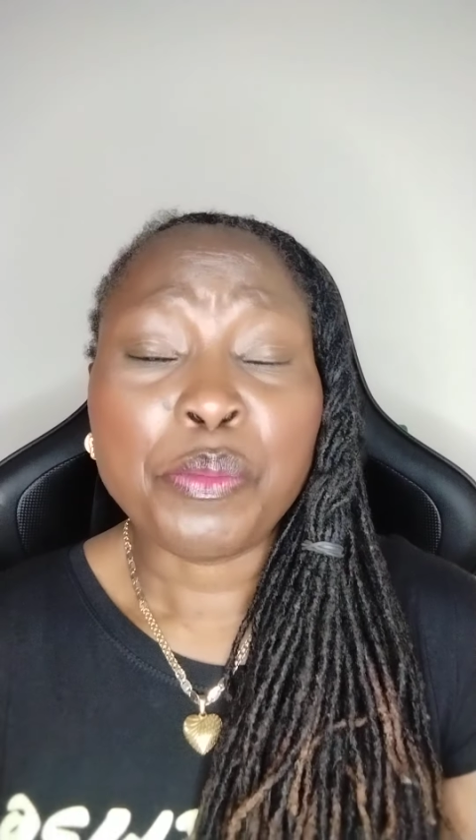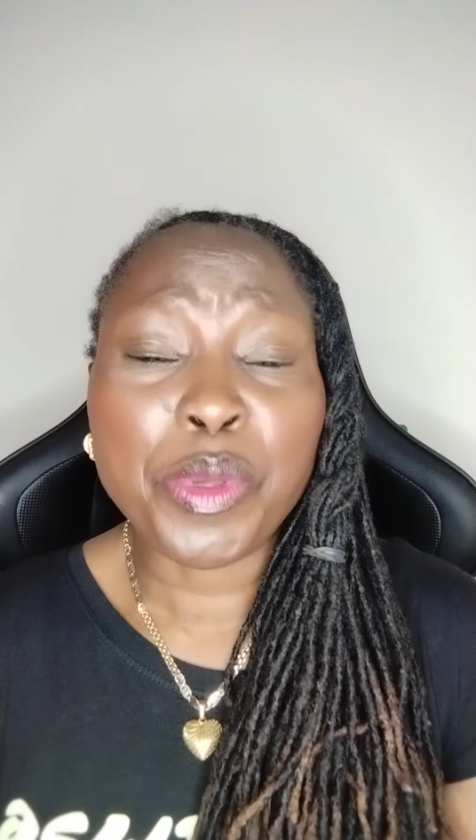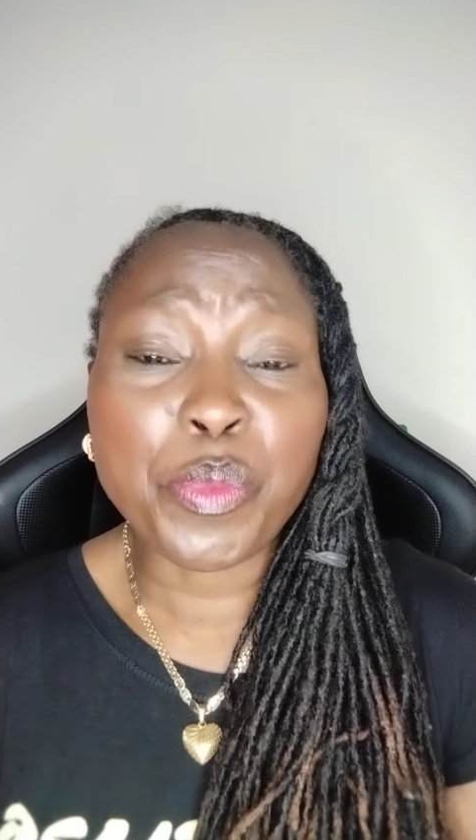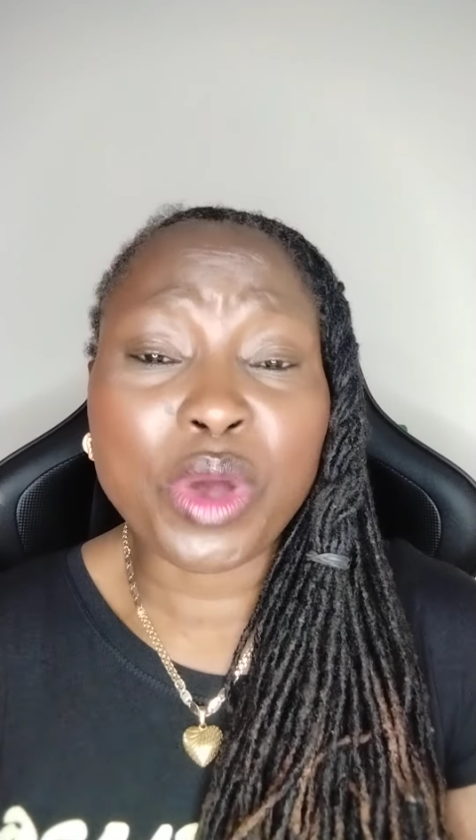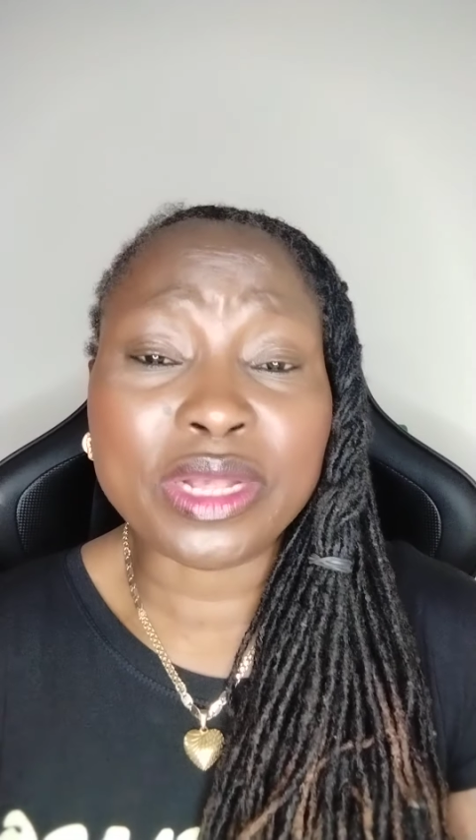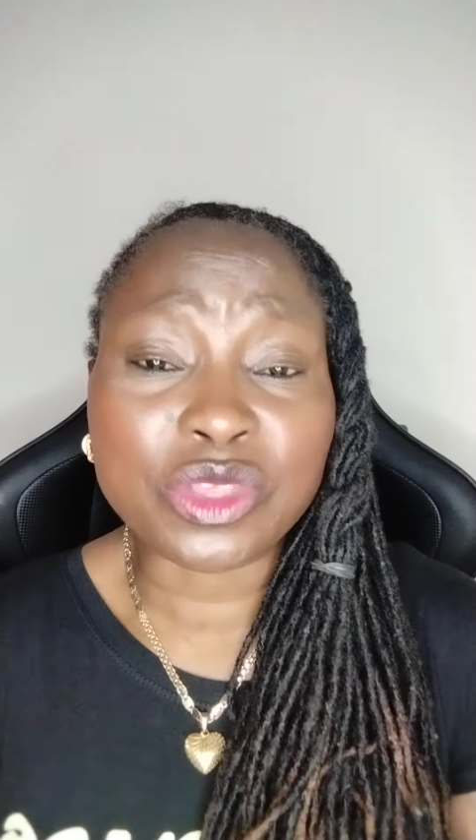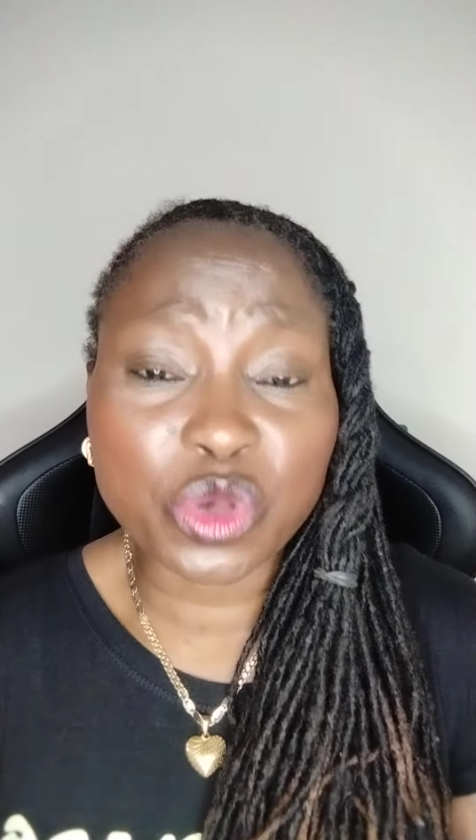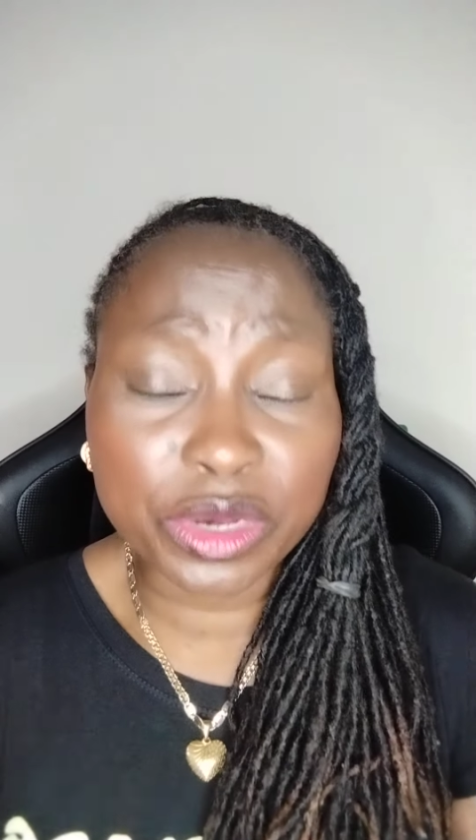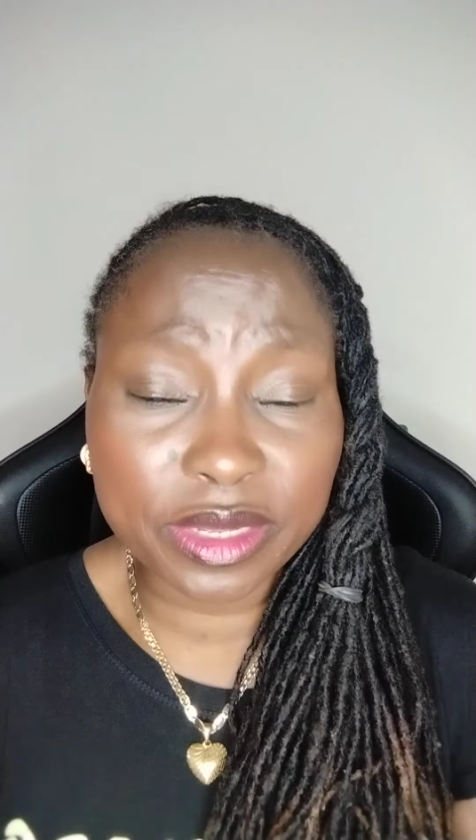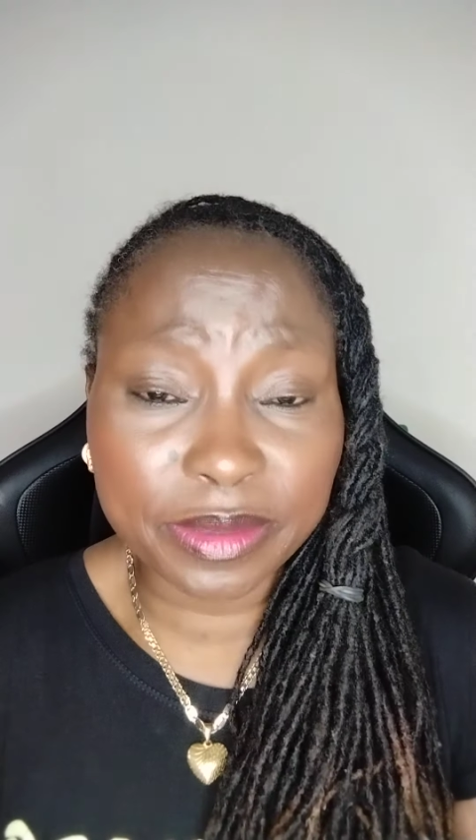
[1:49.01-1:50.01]
People are
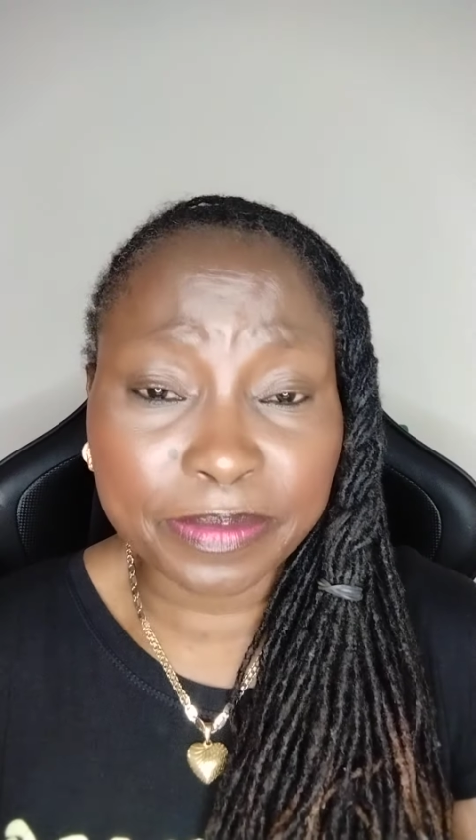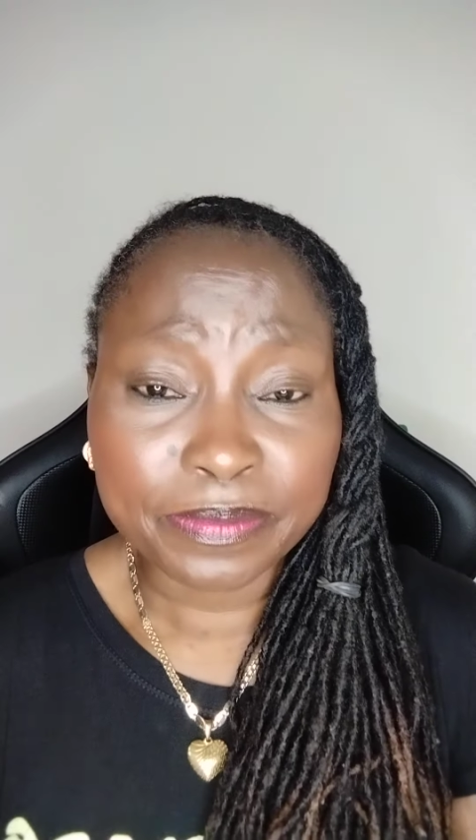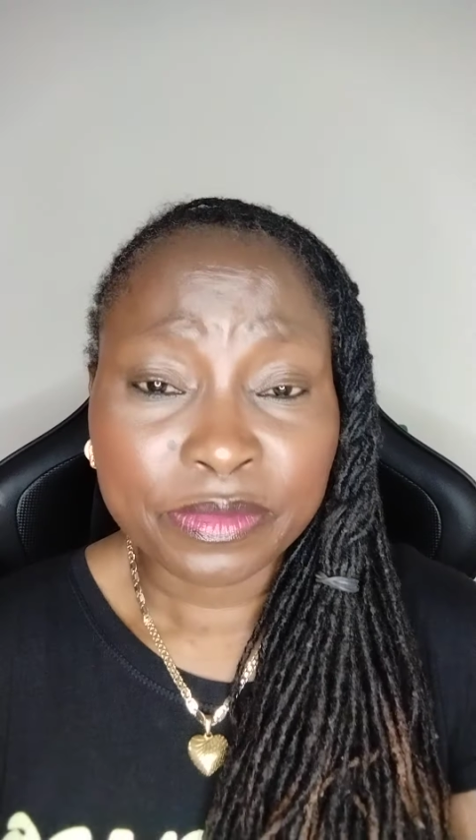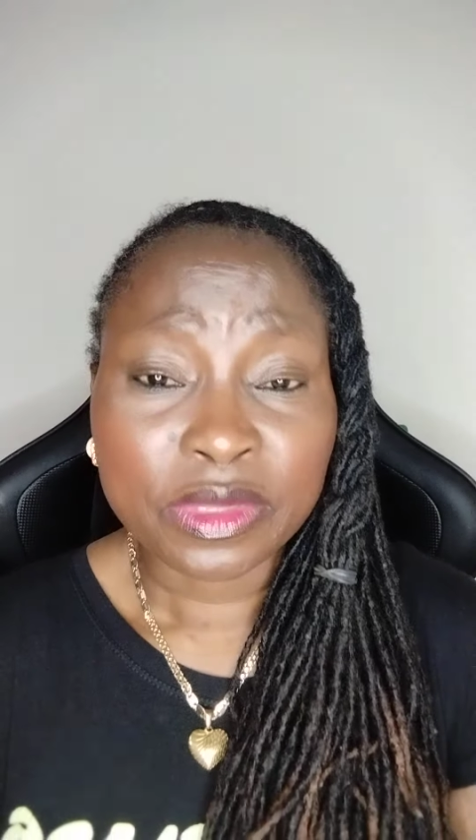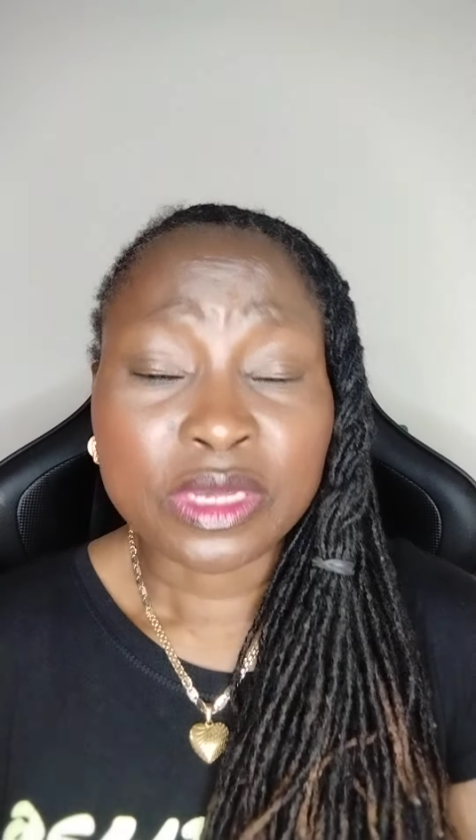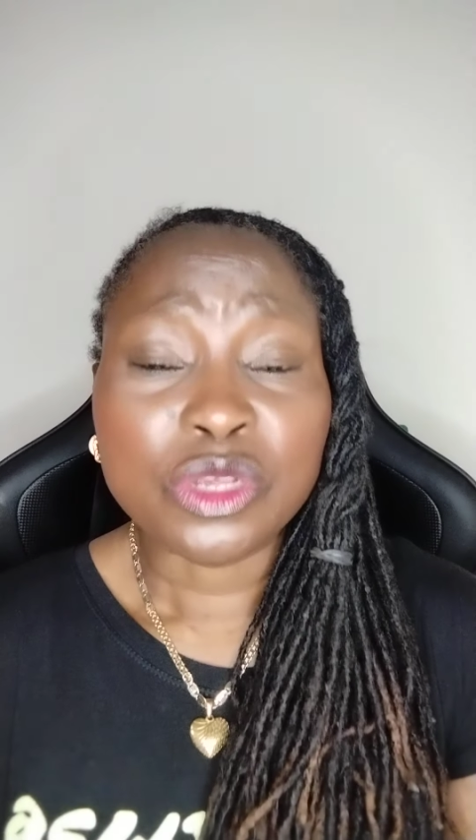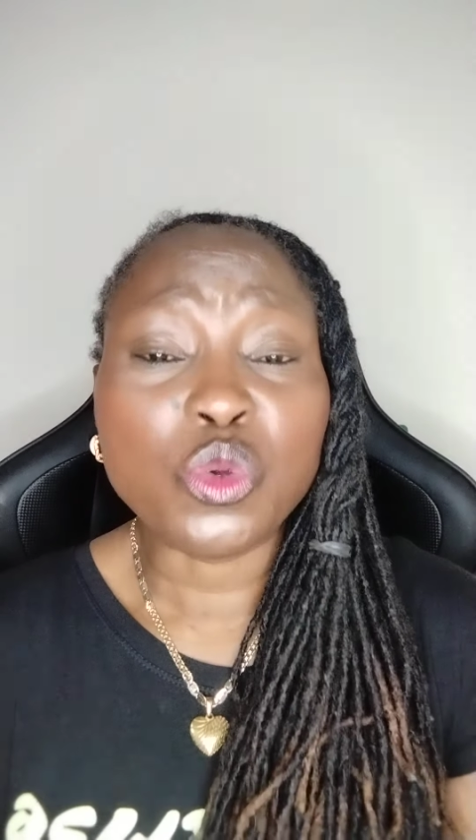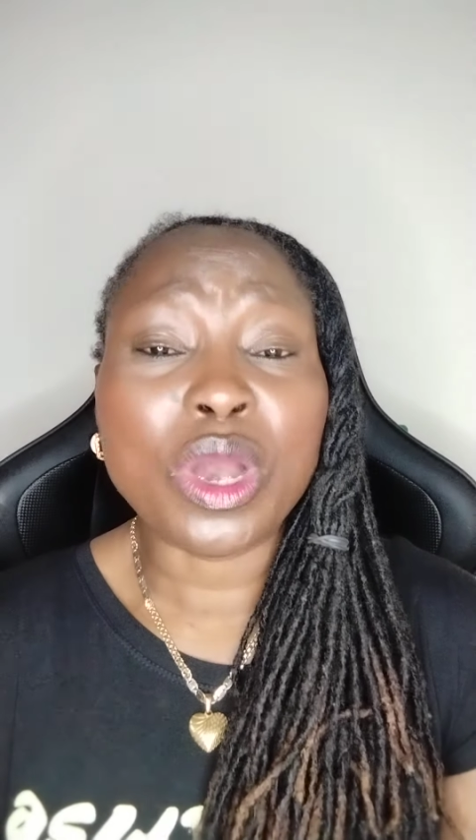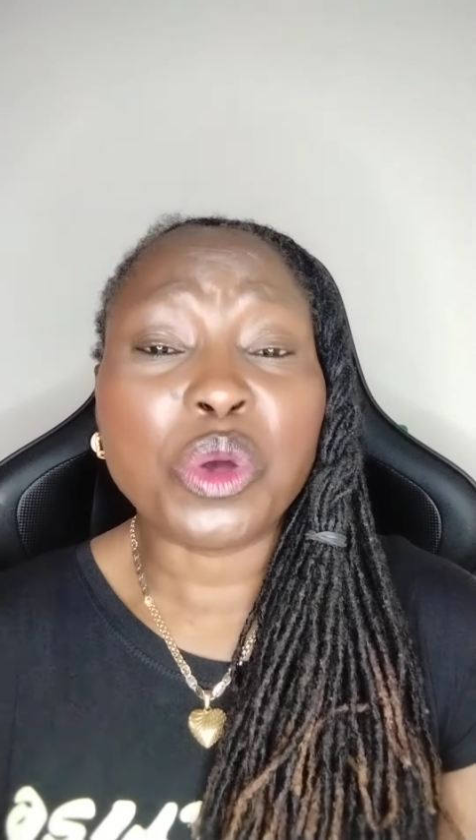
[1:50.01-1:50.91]
talking, you